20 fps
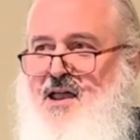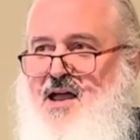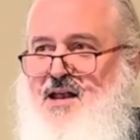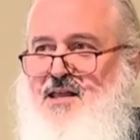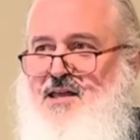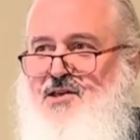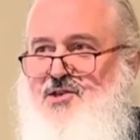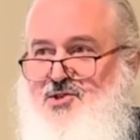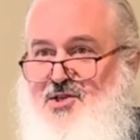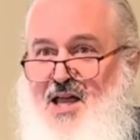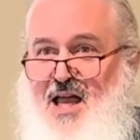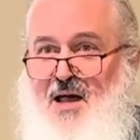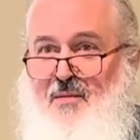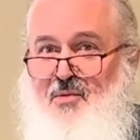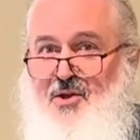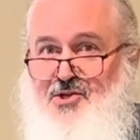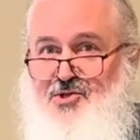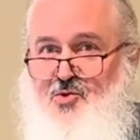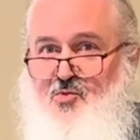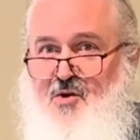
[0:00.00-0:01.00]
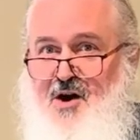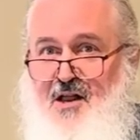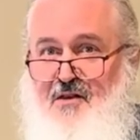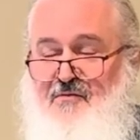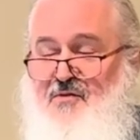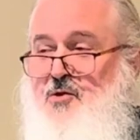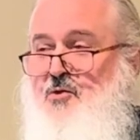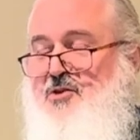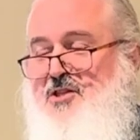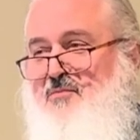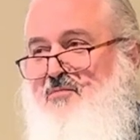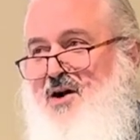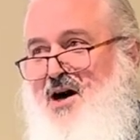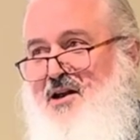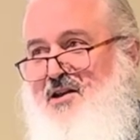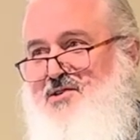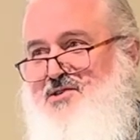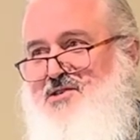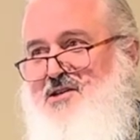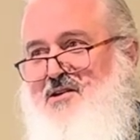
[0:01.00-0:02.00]
And he established quite a few of the
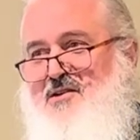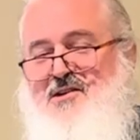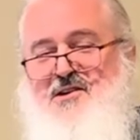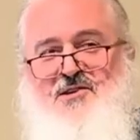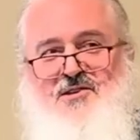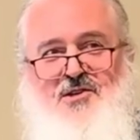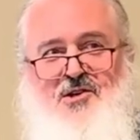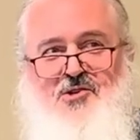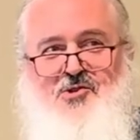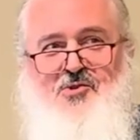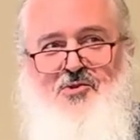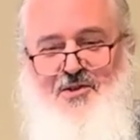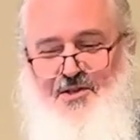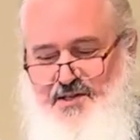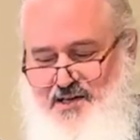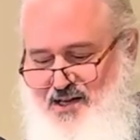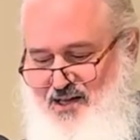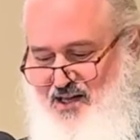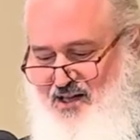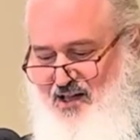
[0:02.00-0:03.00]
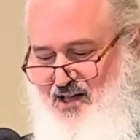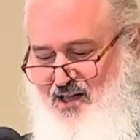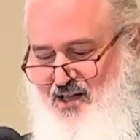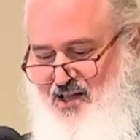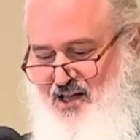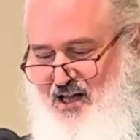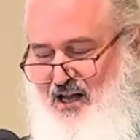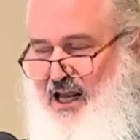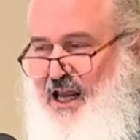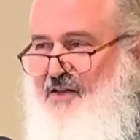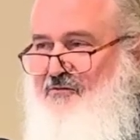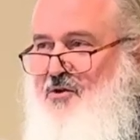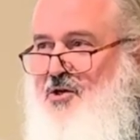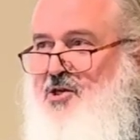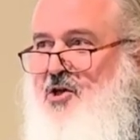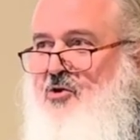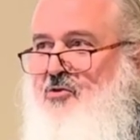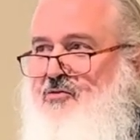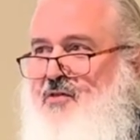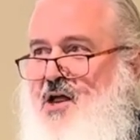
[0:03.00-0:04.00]
monasteries that you'll see if you
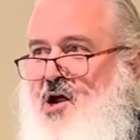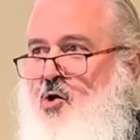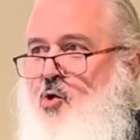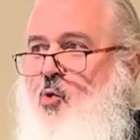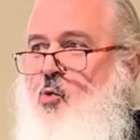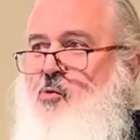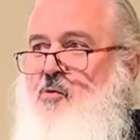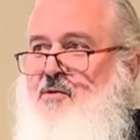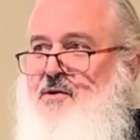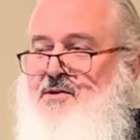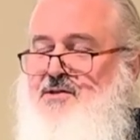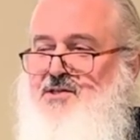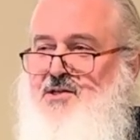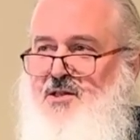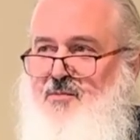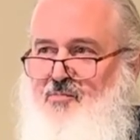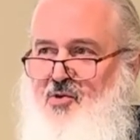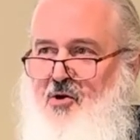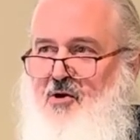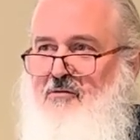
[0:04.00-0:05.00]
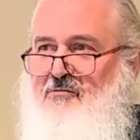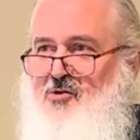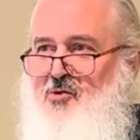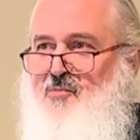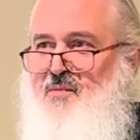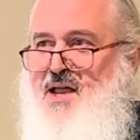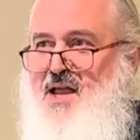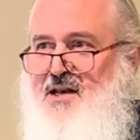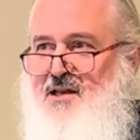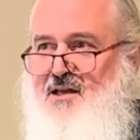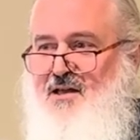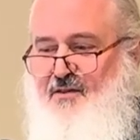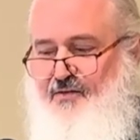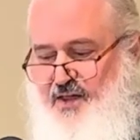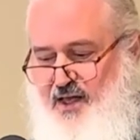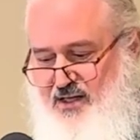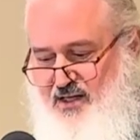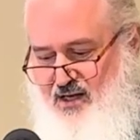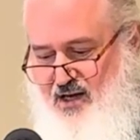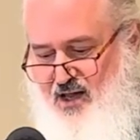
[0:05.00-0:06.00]
go there or to the part of Romania
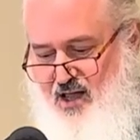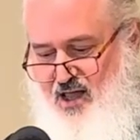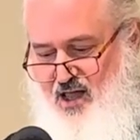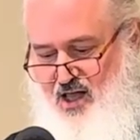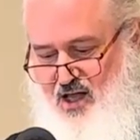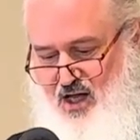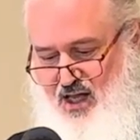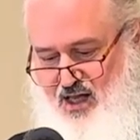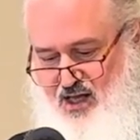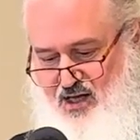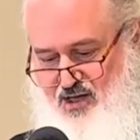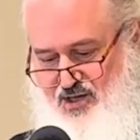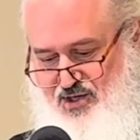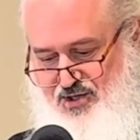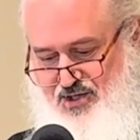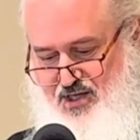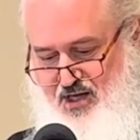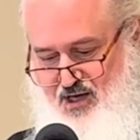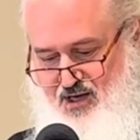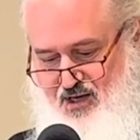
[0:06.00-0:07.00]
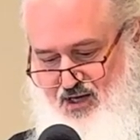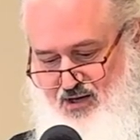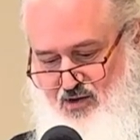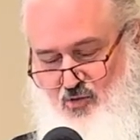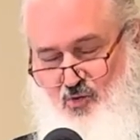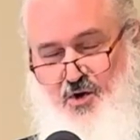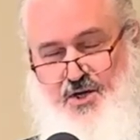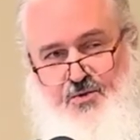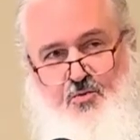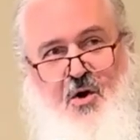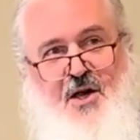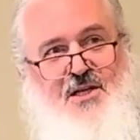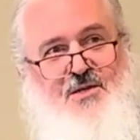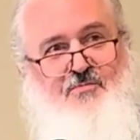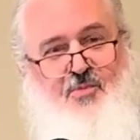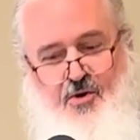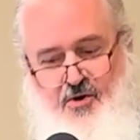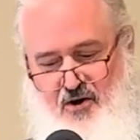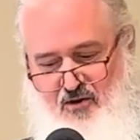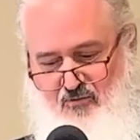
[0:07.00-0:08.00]
that is, uh, was once
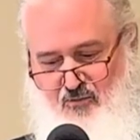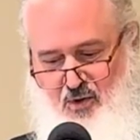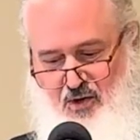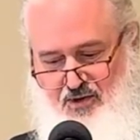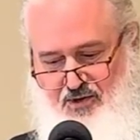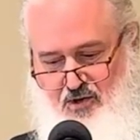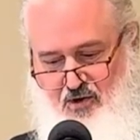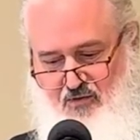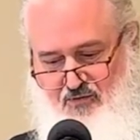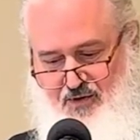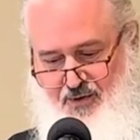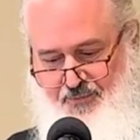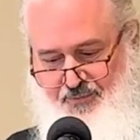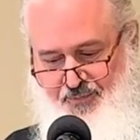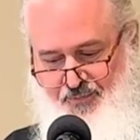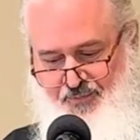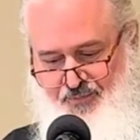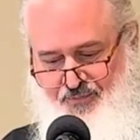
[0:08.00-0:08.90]
part of Moldova.